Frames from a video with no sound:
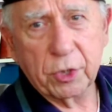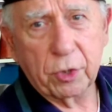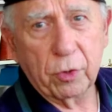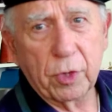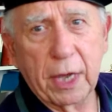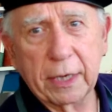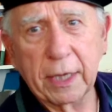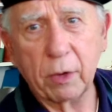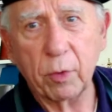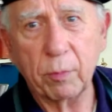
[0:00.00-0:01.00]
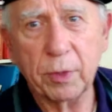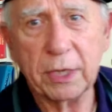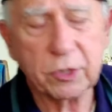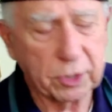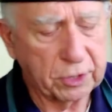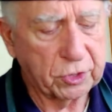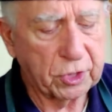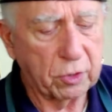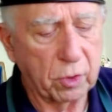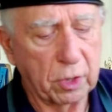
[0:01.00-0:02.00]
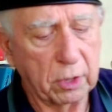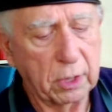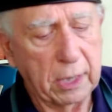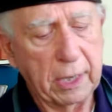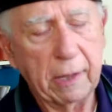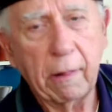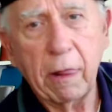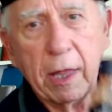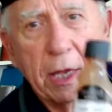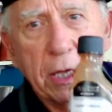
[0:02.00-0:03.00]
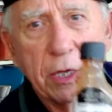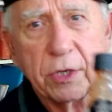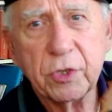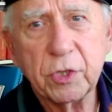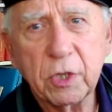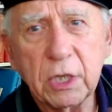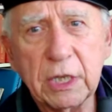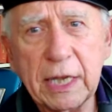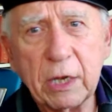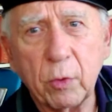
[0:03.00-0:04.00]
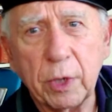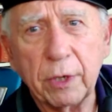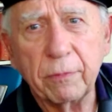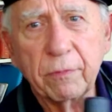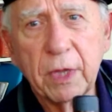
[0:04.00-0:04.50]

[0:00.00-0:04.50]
to you that can replace linseed oil is Liquin.